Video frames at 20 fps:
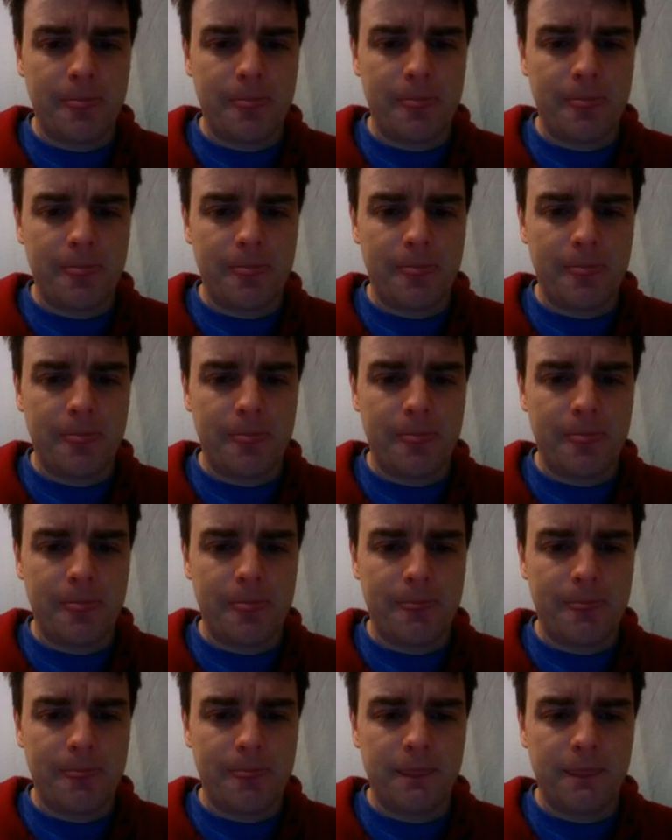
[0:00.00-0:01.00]

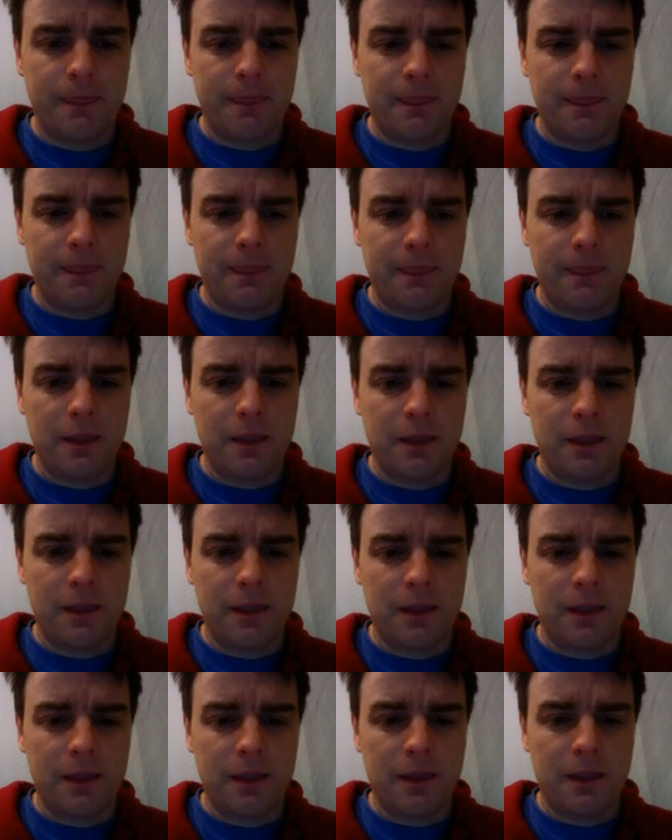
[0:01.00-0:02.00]

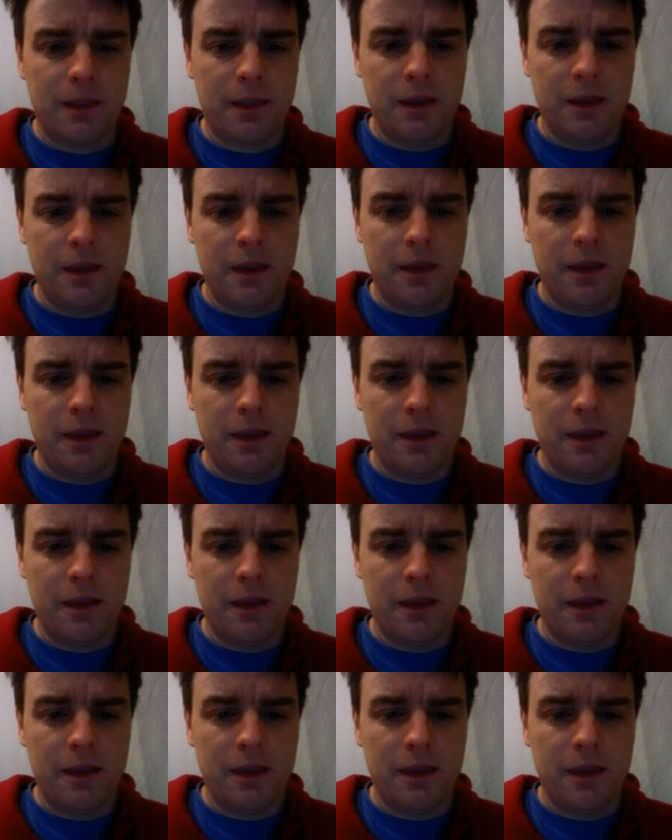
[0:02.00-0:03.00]

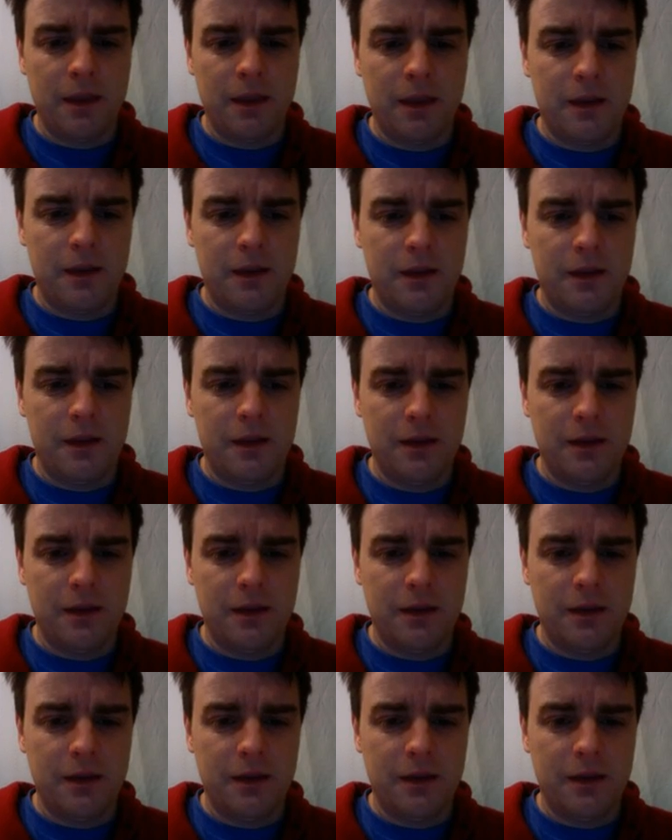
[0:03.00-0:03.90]
Nobody speaks.